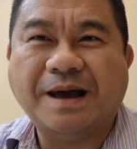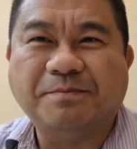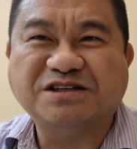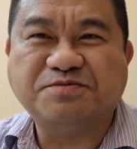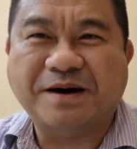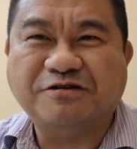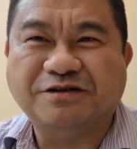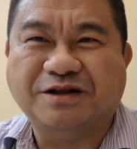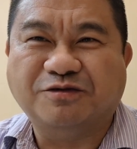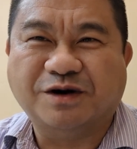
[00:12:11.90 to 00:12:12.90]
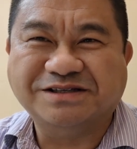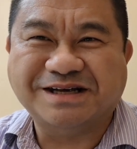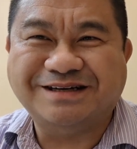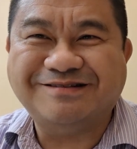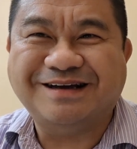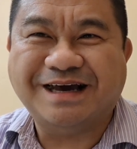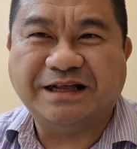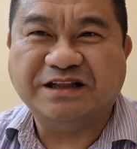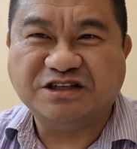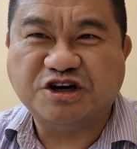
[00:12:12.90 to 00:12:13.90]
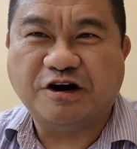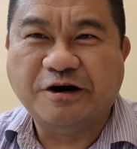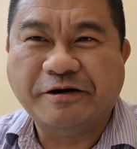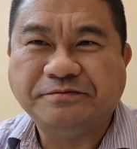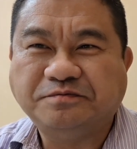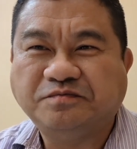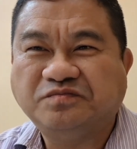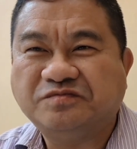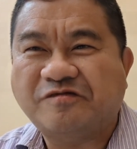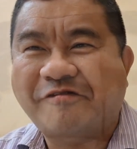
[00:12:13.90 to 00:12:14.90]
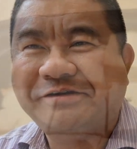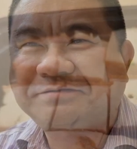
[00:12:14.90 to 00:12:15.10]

and much better than the ones that you can get in the jar. And here's